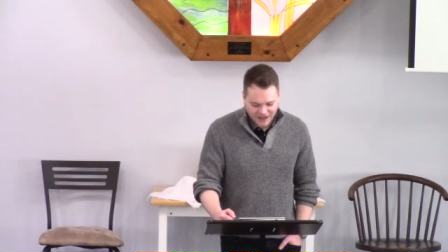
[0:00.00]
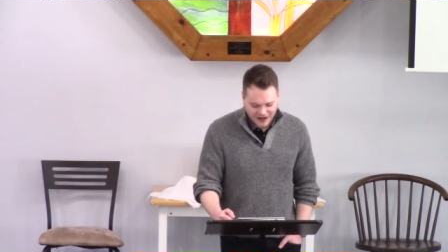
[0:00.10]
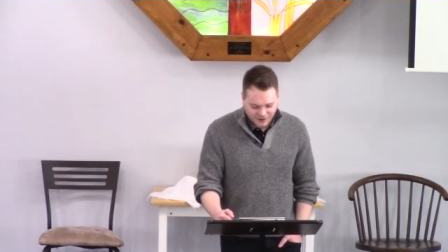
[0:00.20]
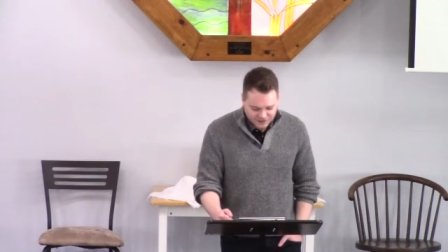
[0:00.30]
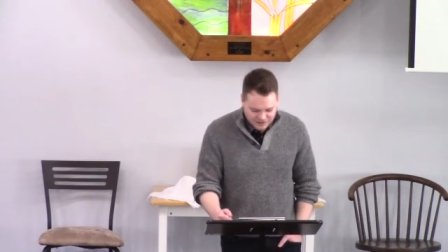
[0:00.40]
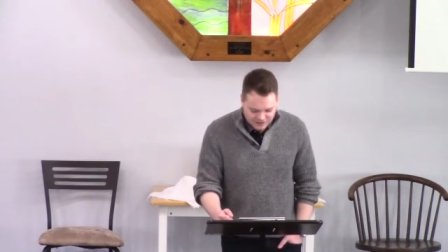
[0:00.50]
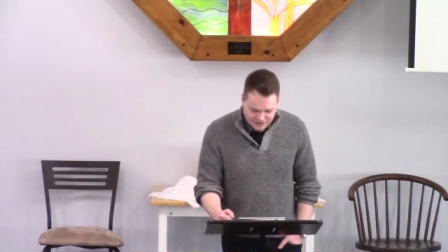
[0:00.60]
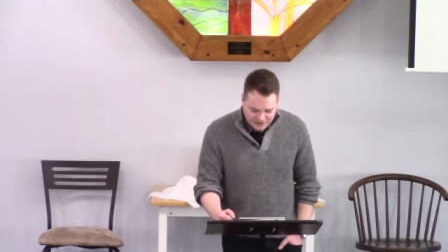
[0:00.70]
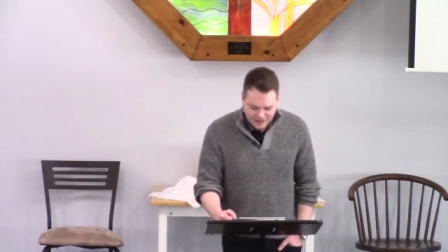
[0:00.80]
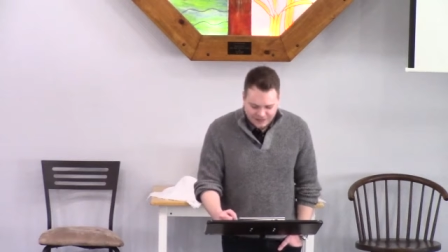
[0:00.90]
a house,
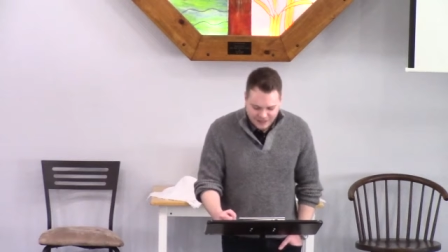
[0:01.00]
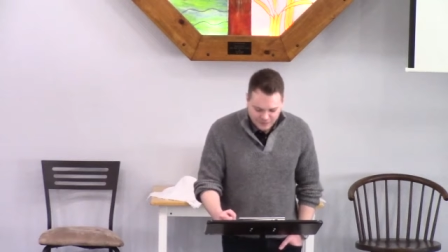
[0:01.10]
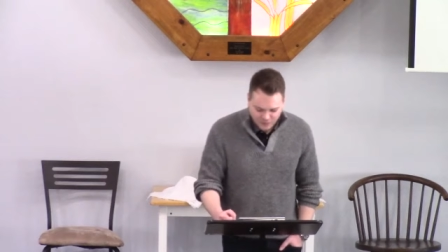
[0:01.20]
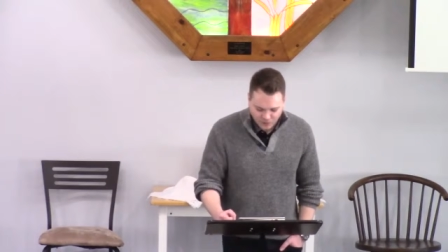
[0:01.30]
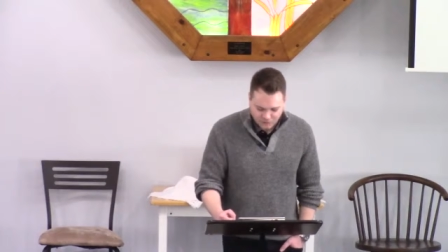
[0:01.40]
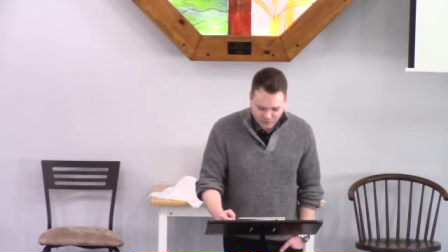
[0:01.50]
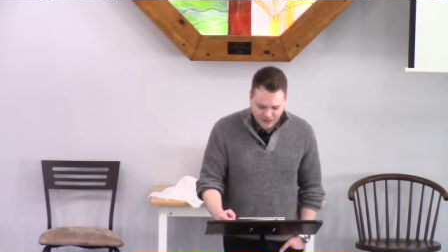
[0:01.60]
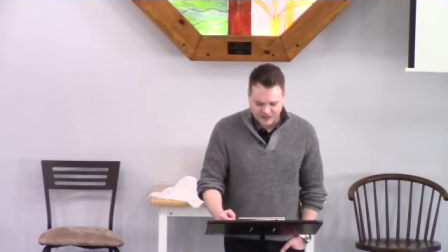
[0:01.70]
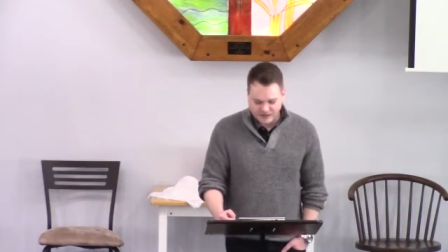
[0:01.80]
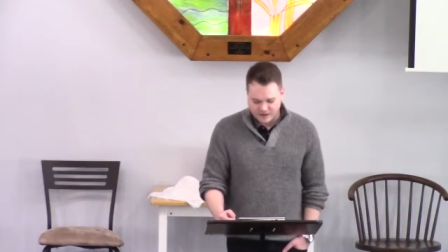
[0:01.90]
a temple for
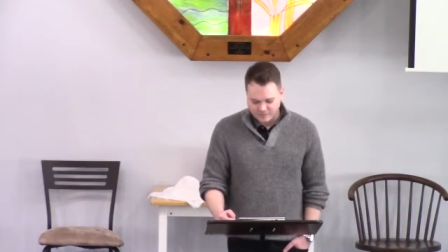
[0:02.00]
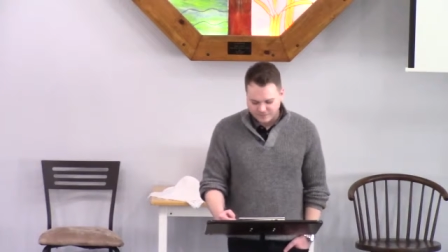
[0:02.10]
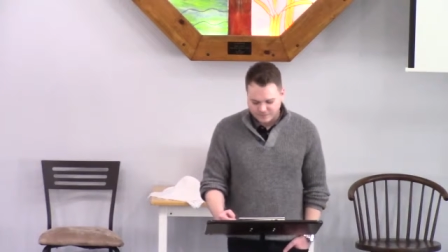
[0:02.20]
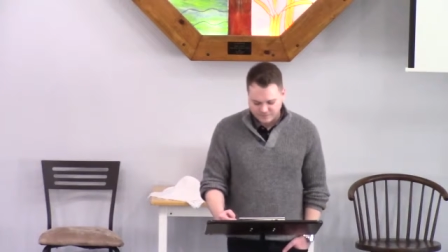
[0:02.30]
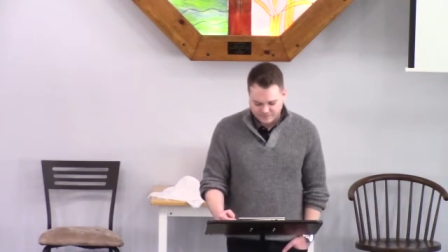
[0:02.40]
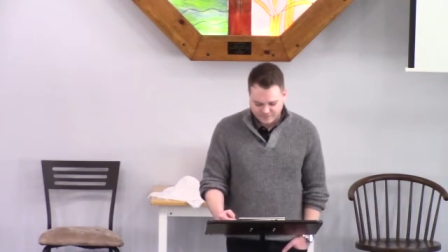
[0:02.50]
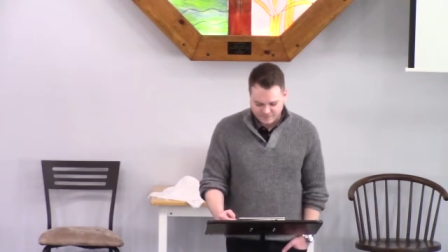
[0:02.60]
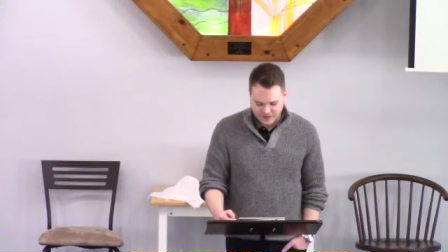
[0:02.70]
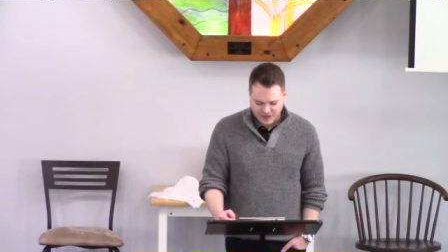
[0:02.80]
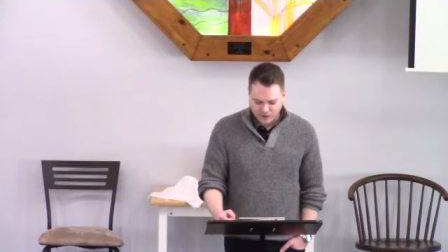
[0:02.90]
my name,
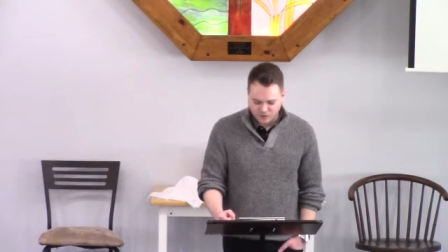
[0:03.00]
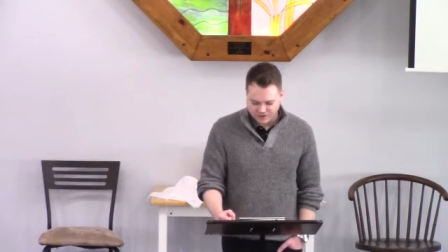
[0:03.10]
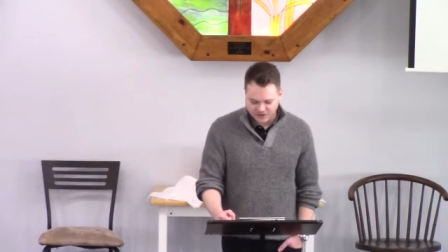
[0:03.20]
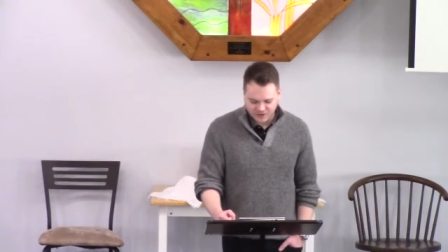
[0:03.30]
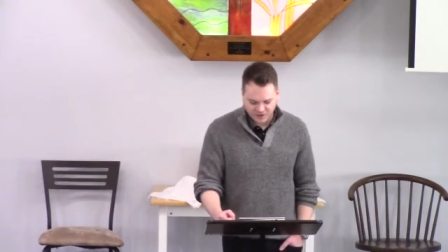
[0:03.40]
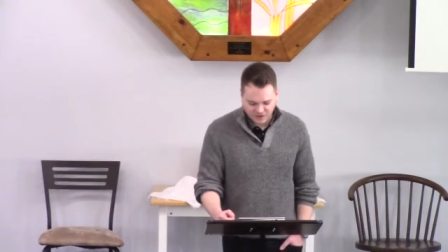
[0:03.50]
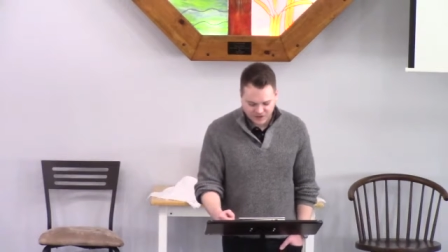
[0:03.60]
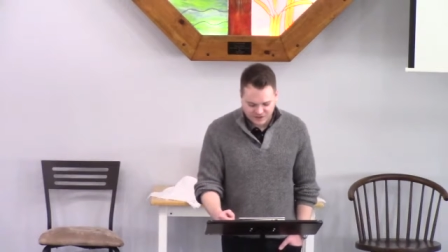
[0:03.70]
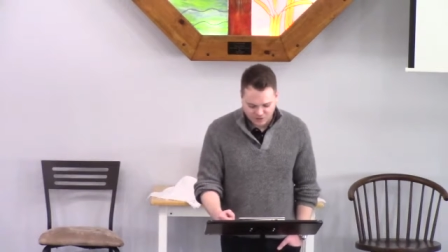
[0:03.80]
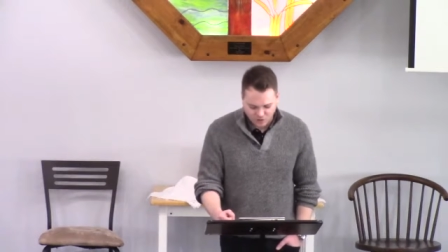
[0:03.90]
and I will secure
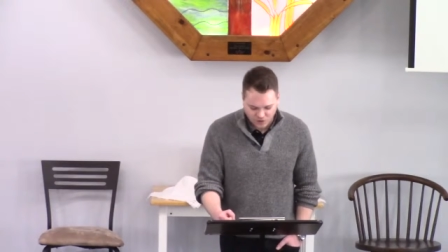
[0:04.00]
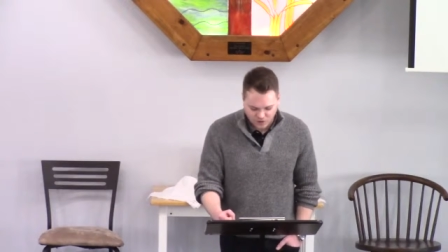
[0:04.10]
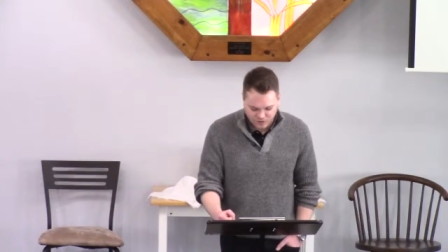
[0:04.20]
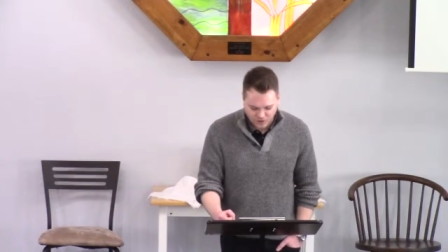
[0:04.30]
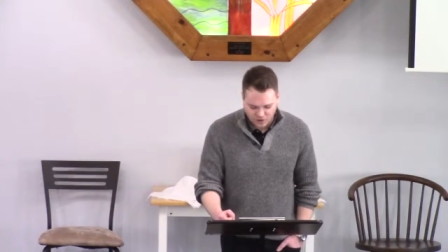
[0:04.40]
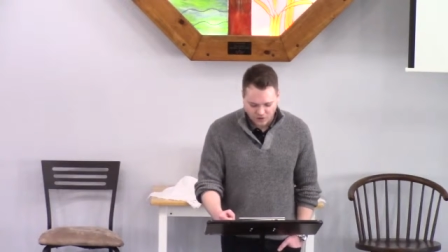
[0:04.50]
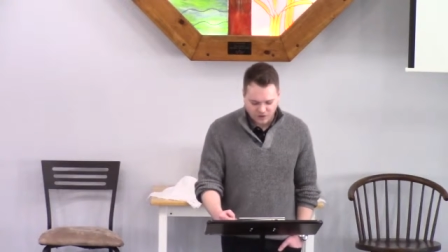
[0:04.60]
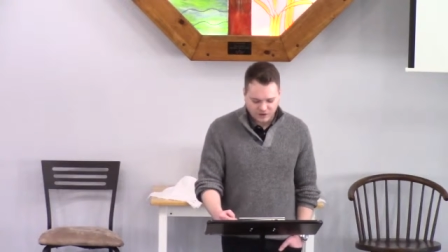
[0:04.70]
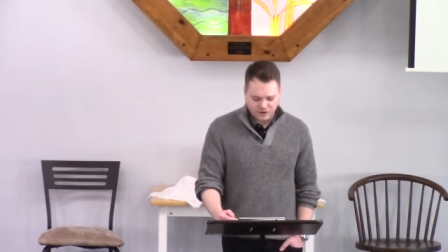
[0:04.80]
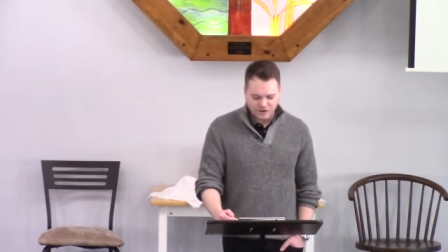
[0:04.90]
his royal throne
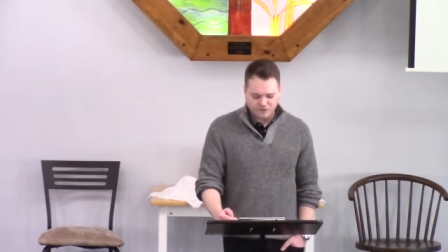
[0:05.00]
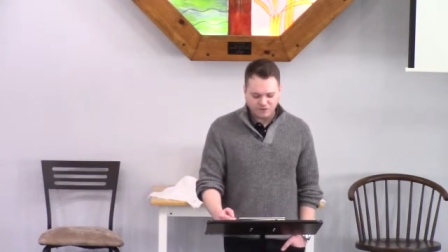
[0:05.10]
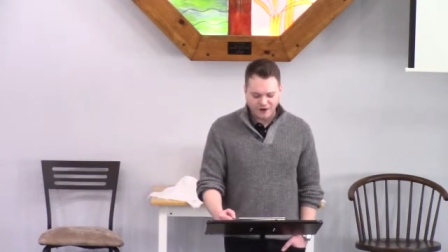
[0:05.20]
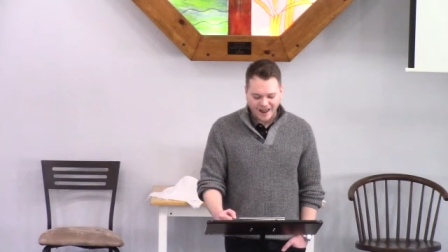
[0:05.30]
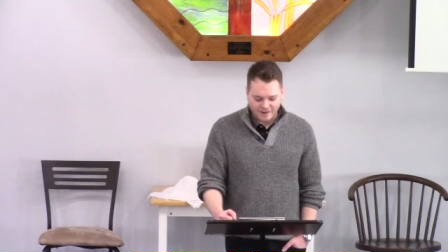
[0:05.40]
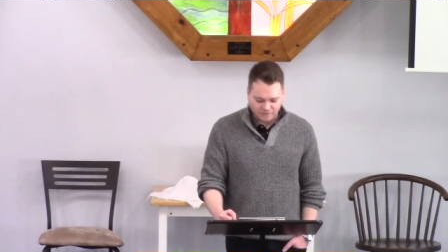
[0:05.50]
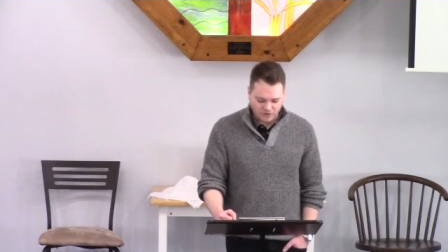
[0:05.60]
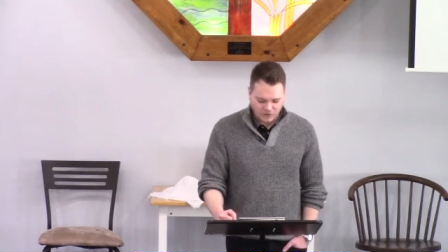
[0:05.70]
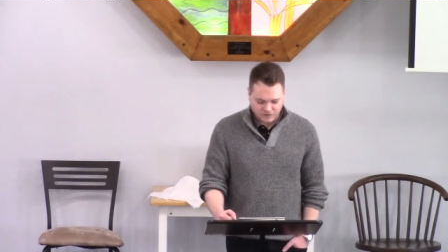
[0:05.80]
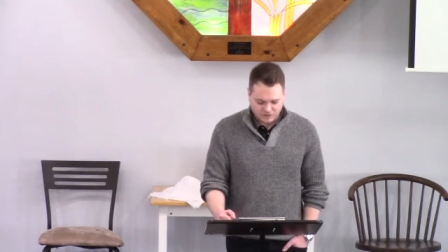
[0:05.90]

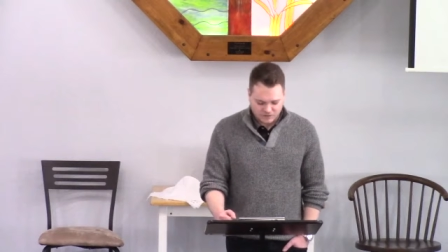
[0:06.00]
forever.